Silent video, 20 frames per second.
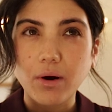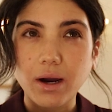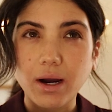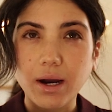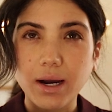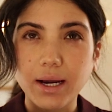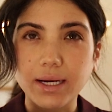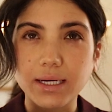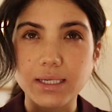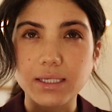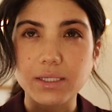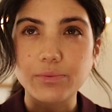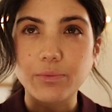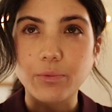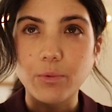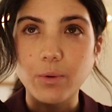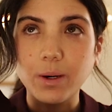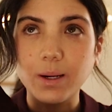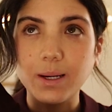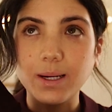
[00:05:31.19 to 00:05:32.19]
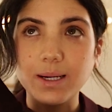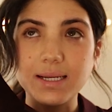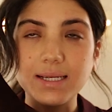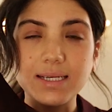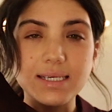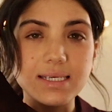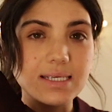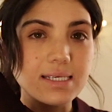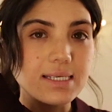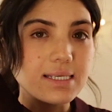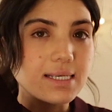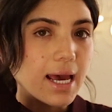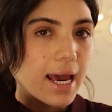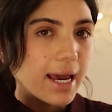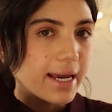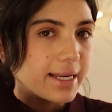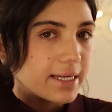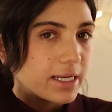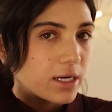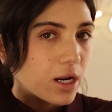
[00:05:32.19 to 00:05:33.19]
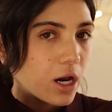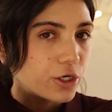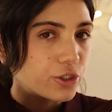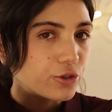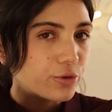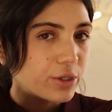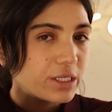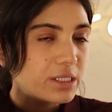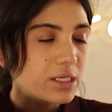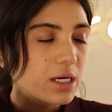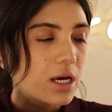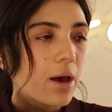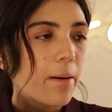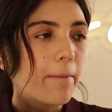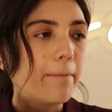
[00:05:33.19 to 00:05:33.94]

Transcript: price was 1,800,